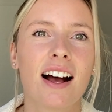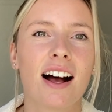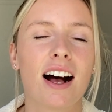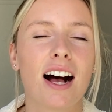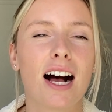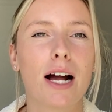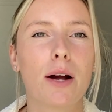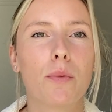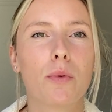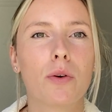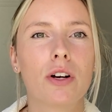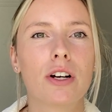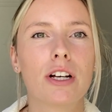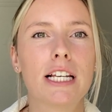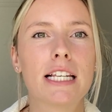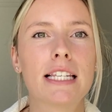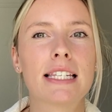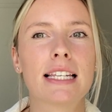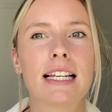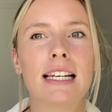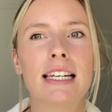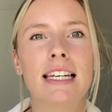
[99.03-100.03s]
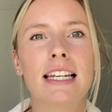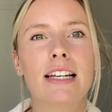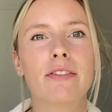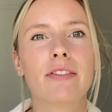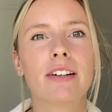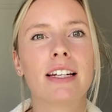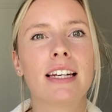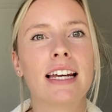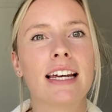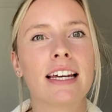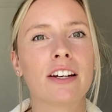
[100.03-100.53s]
I was
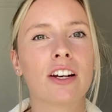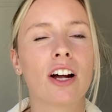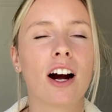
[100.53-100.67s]
living in